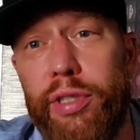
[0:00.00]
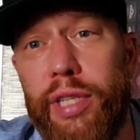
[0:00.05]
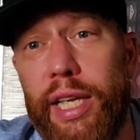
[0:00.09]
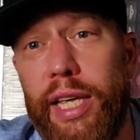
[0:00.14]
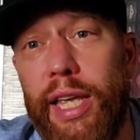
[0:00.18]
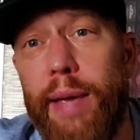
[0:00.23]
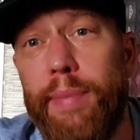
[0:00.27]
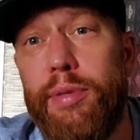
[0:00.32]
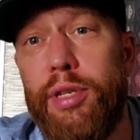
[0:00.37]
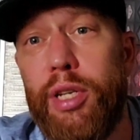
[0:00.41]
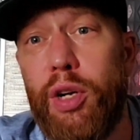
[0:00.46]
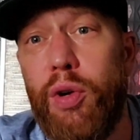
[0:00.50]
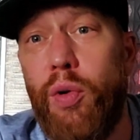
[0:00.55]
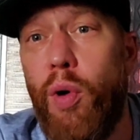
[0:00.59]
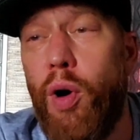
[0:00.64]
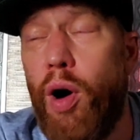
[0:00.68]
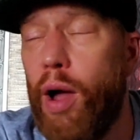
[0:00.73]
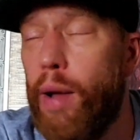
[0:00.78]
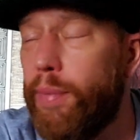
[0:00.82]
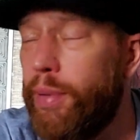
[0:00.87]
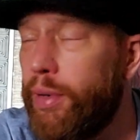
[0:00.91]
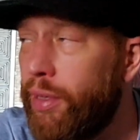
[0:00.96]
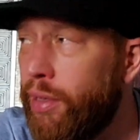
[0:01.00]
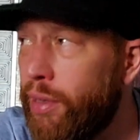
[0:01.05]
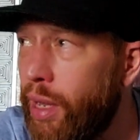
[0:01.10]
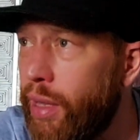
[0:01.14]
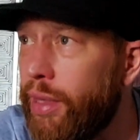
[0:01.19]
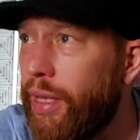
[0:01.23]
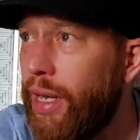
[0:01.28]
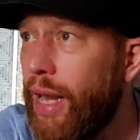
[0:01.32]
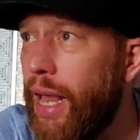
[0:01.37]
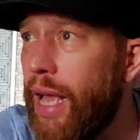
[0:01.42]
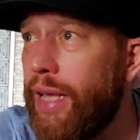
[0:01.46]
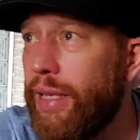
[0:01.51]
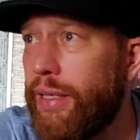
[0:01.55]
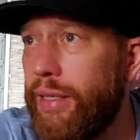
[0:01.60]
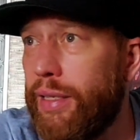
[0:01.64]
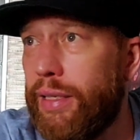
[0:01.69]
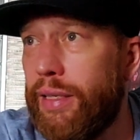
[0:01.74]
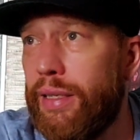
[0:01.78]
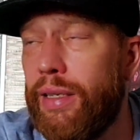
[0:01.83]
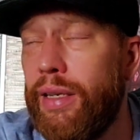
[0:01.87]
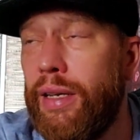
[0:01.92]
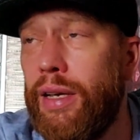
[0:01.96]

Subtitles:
They kept it quiet, but nonetheless,